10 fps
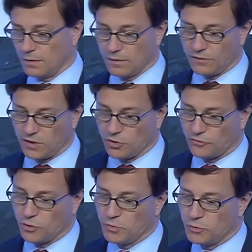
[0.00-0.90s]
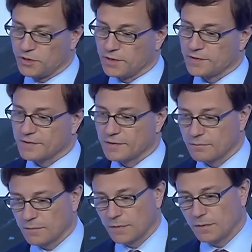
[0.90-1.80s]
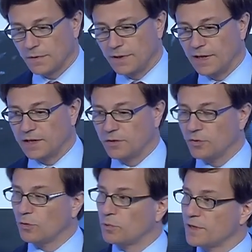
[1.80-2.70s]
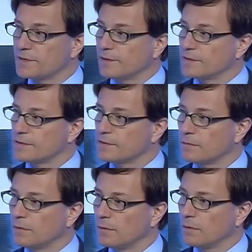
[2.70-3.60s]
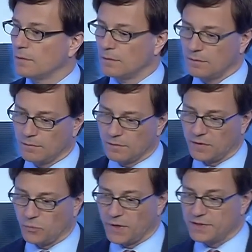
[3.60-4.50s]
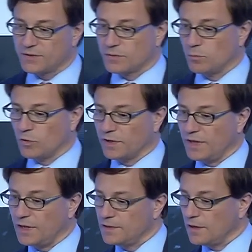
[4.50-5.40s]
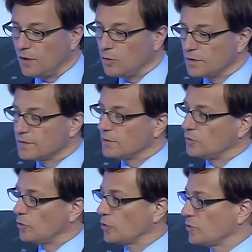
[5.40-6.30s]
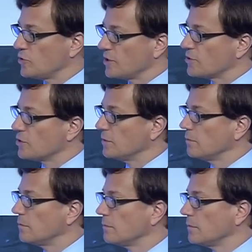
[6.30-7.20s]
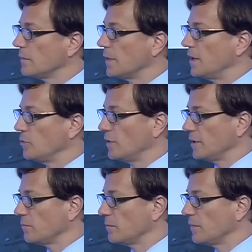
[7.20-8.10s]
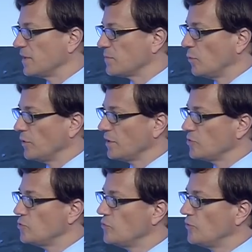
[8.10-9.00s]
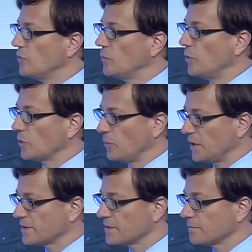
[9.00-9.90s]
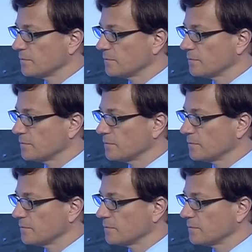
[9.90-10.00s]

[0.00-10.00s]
Think of commuters in London or Brussels that waste more than 80 hours in road congestion annually. That's more than two full work weeks.